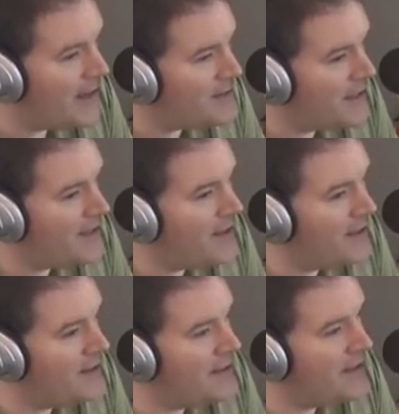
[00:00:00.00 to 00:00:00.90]
and I
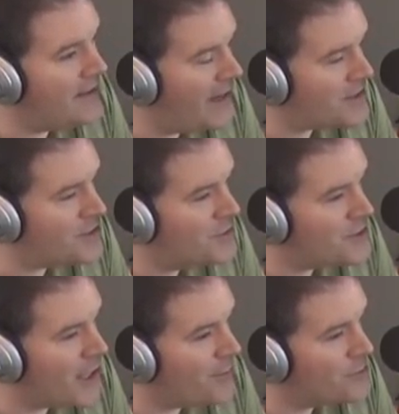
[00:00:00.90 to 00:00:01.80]
dedicated the next two
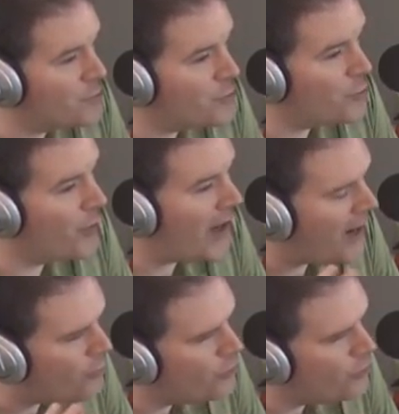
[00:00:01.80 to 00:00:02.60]
segments, which I